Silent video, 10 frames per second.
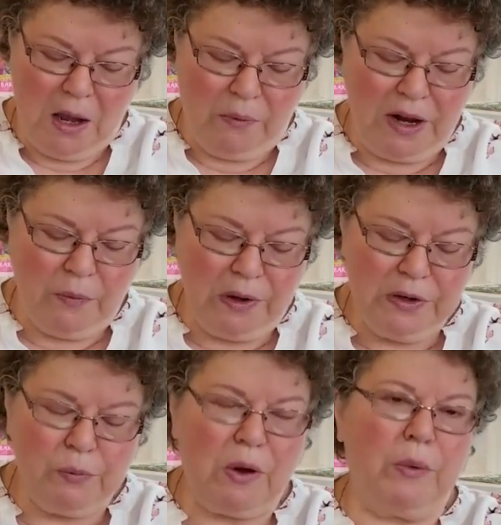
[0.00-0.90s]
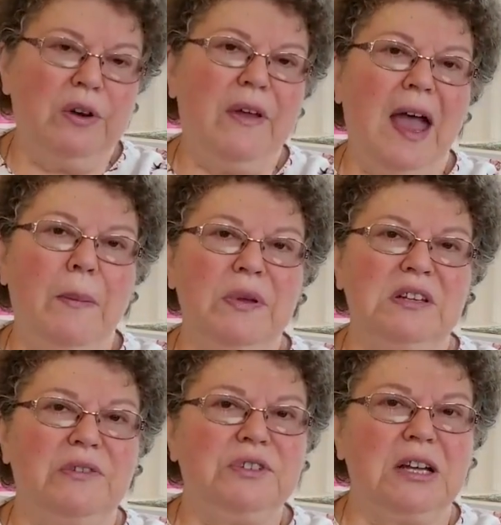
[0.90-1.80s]
When I wondered what would have happened
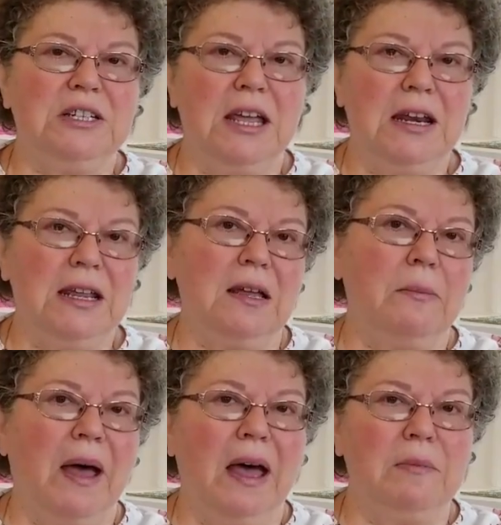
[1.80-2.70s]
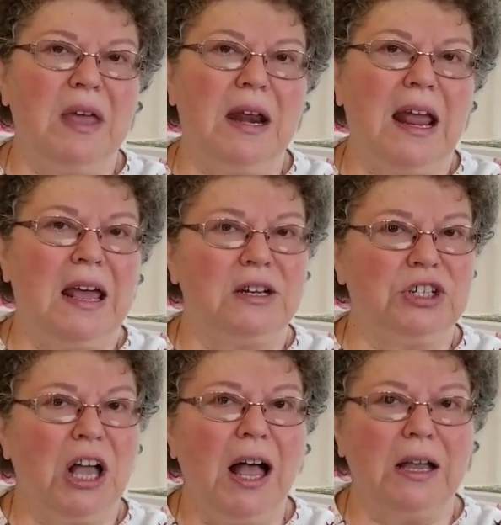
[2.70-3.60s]
if Titania and Bottom had had a
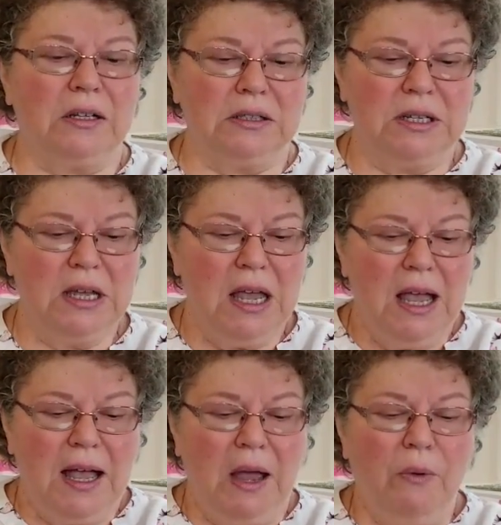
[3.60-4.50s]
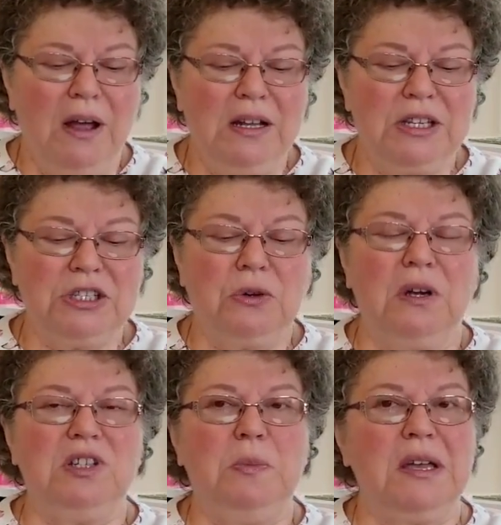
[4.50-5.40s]
child, I wanted the
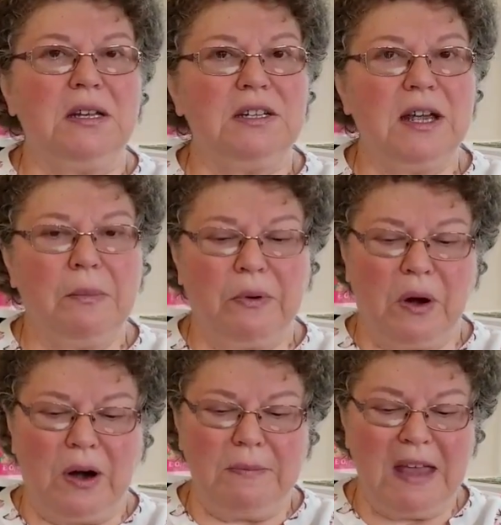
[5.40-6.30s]
story to be contemporary.